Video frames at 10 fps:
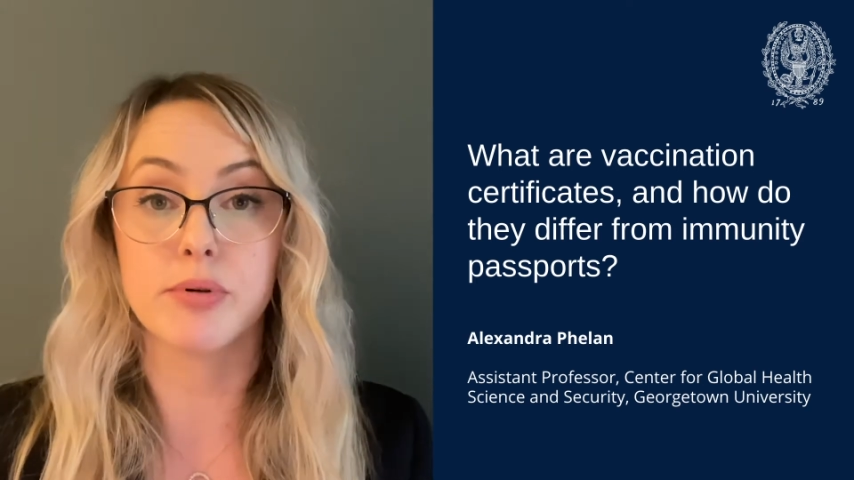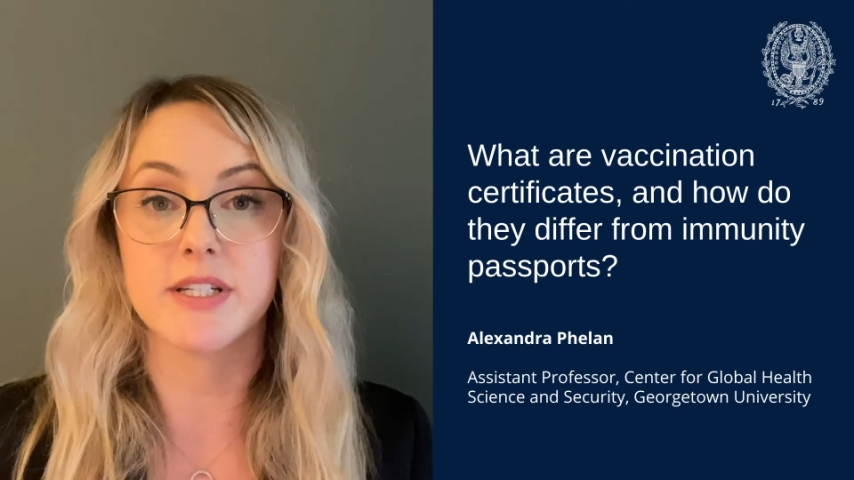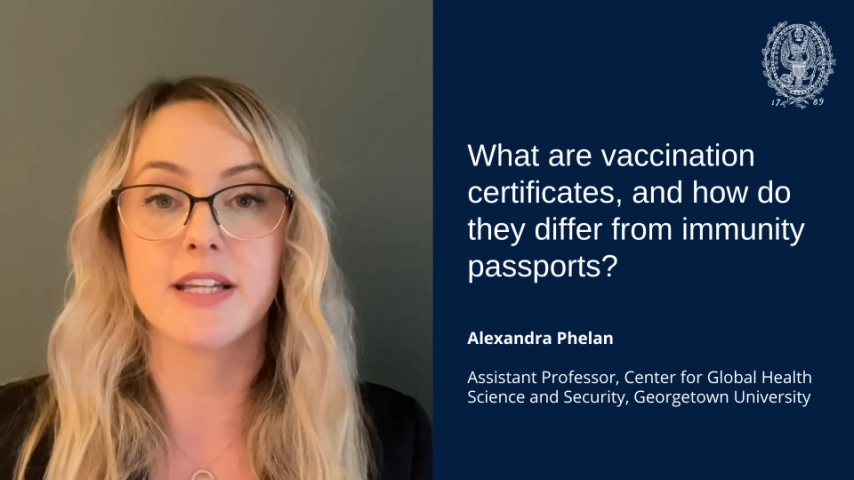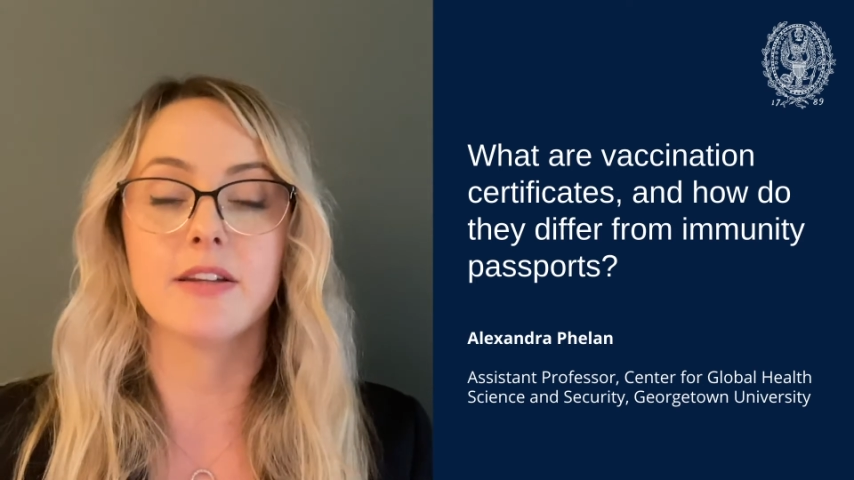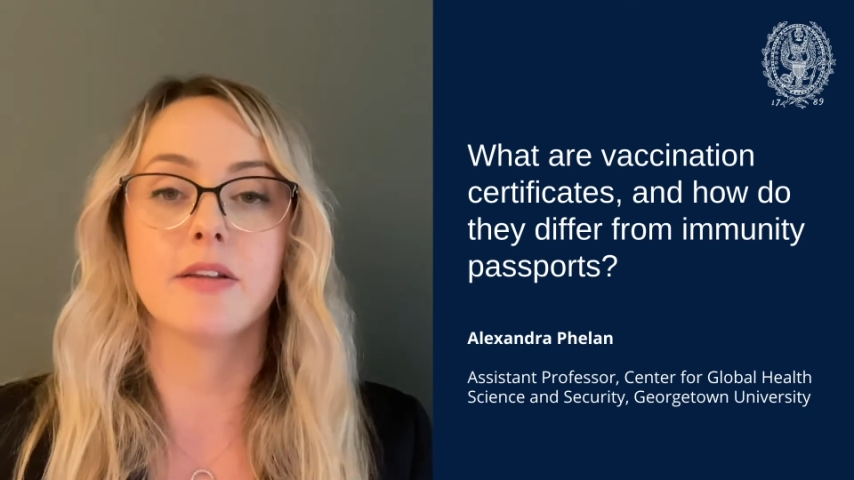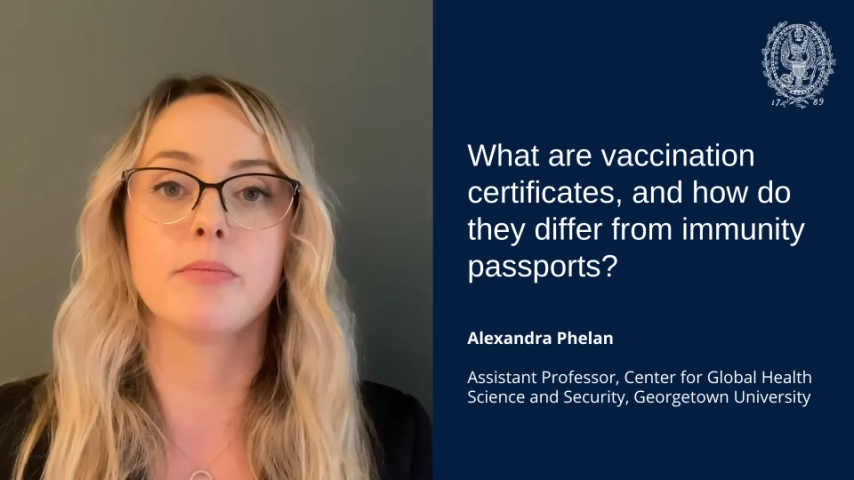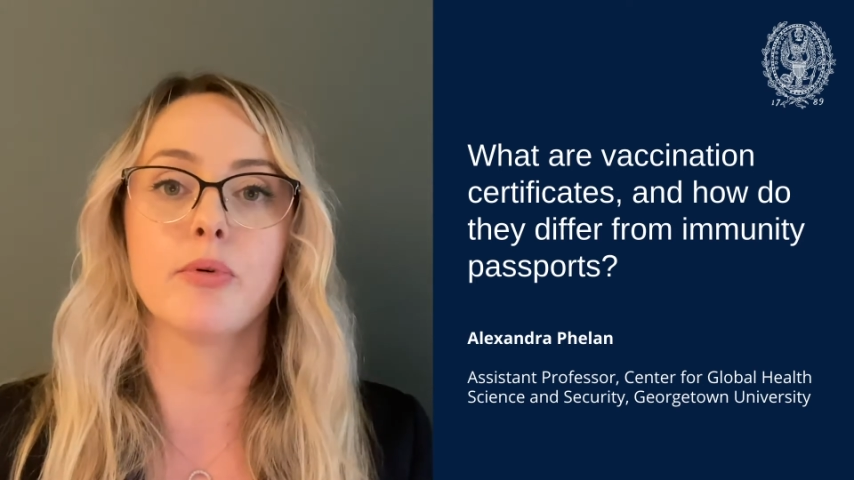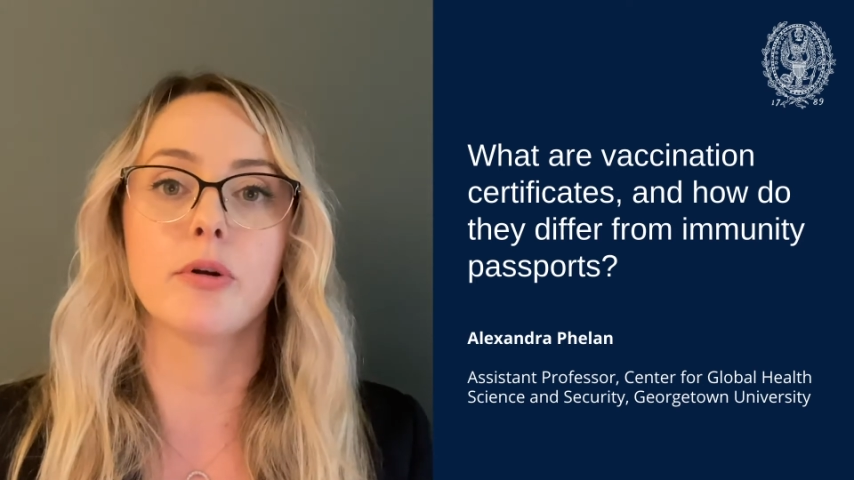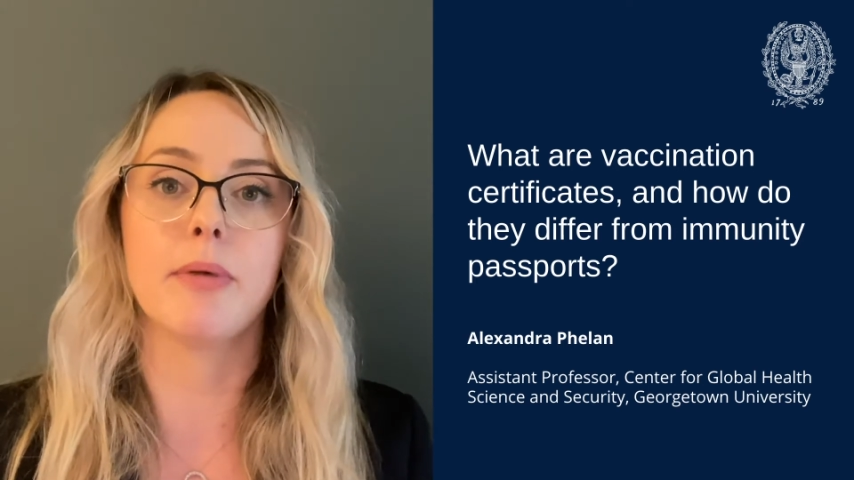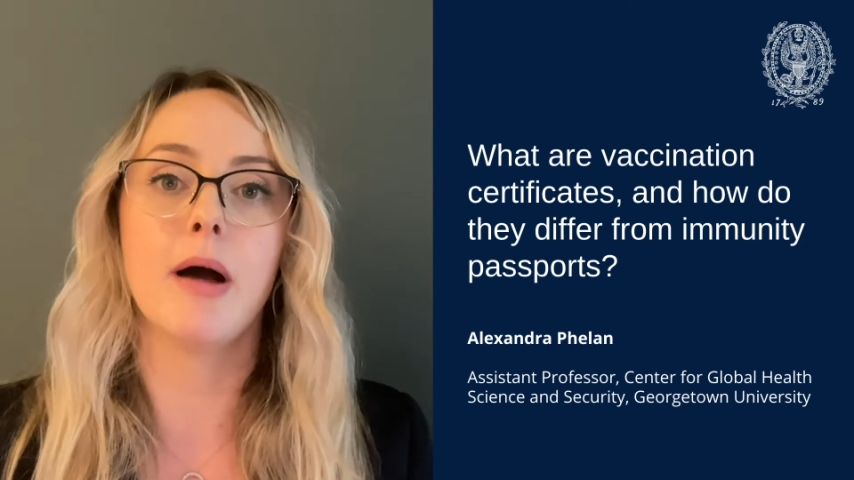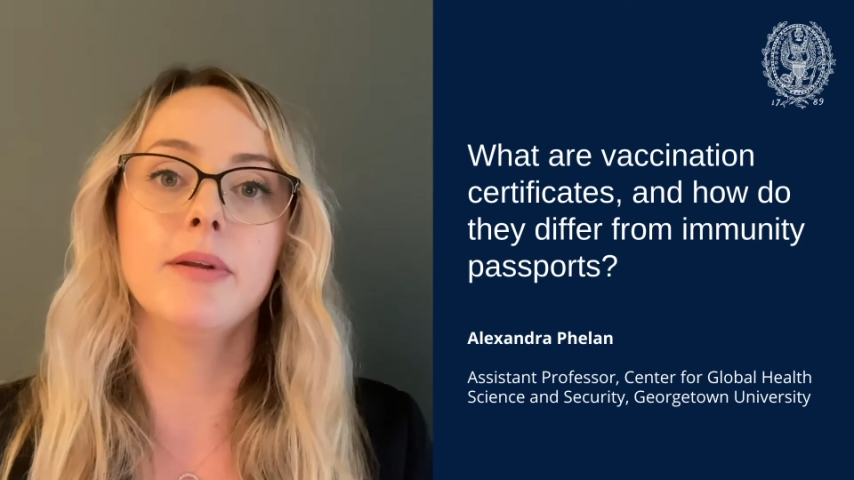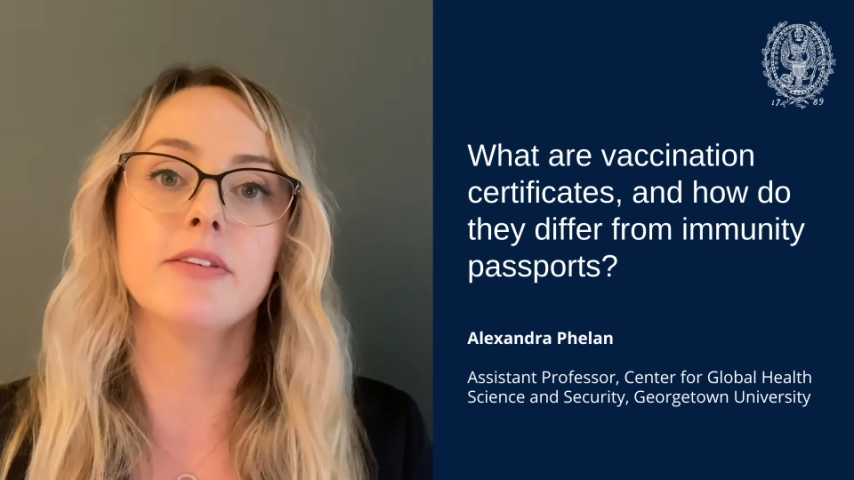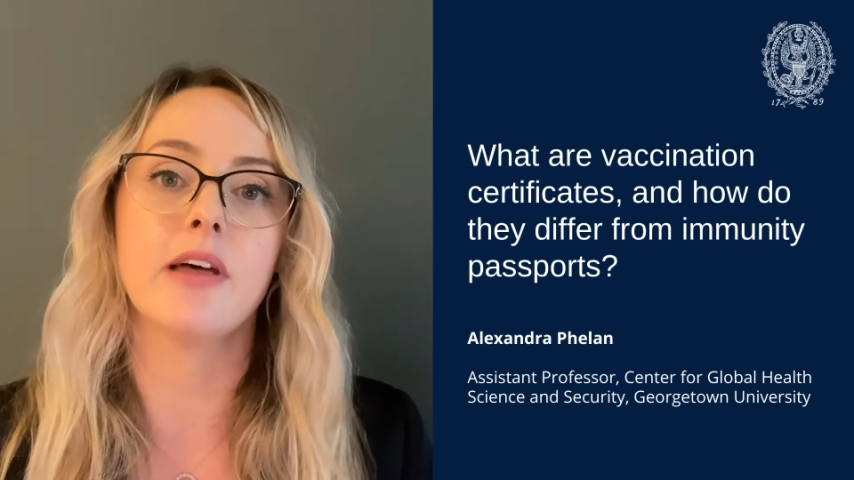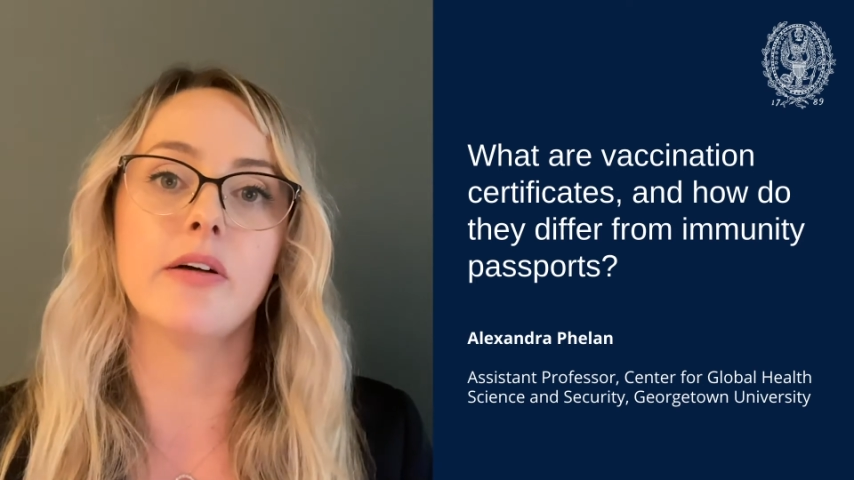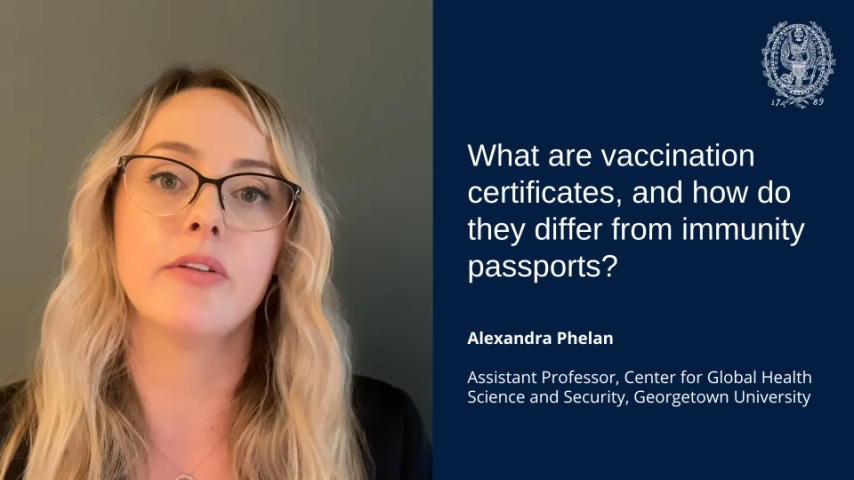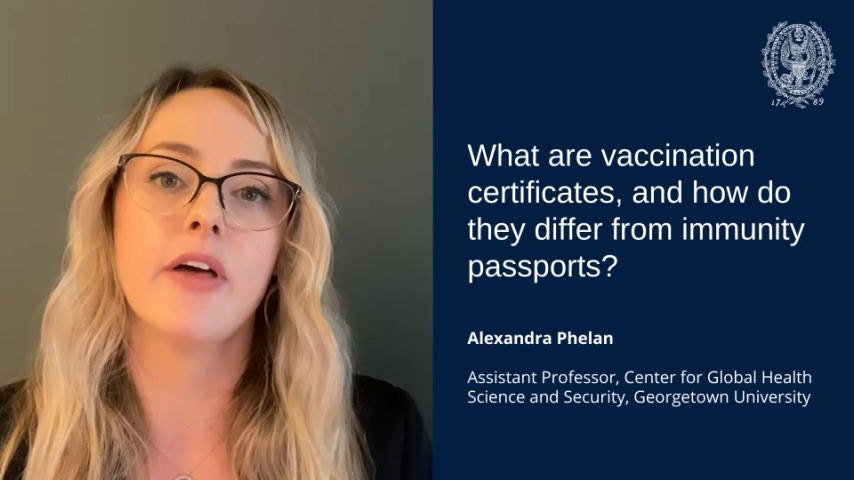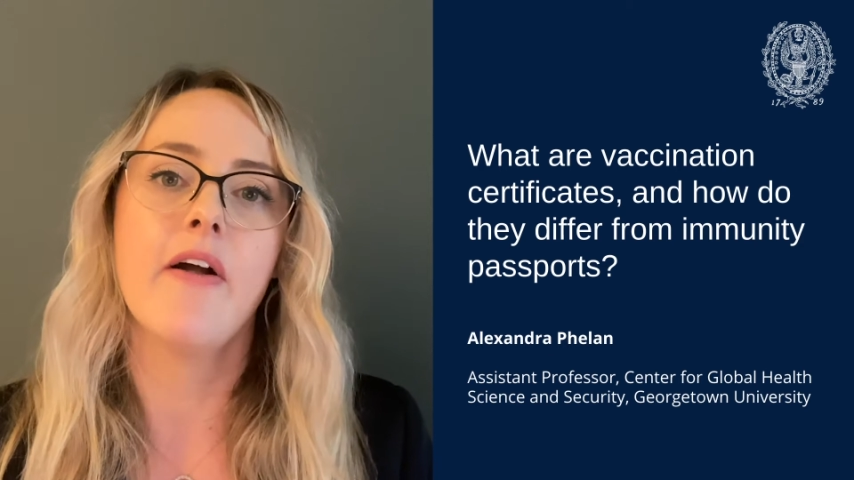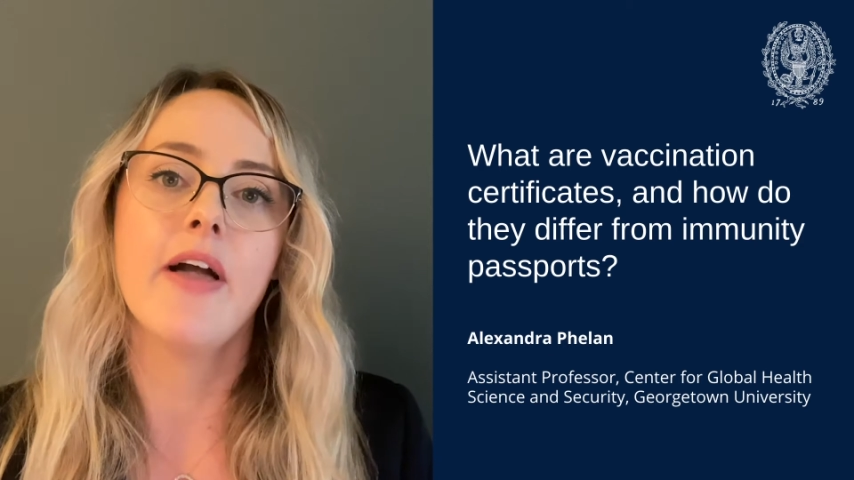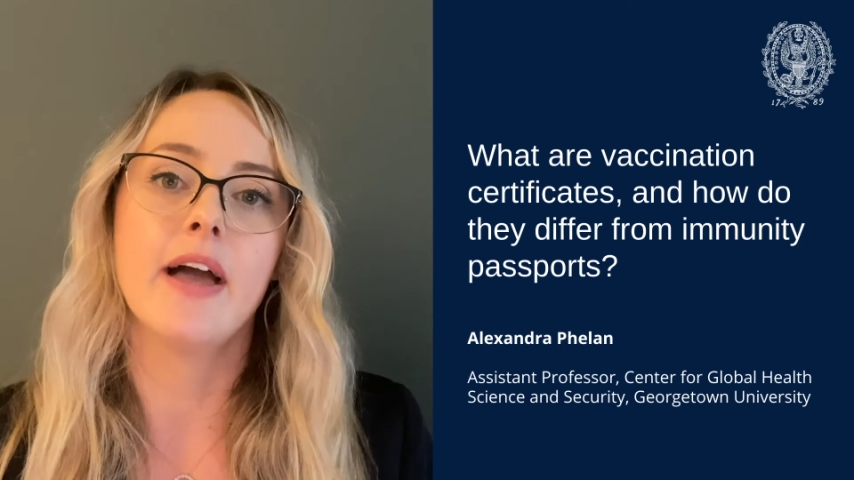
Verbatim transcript: protecting the broader public's health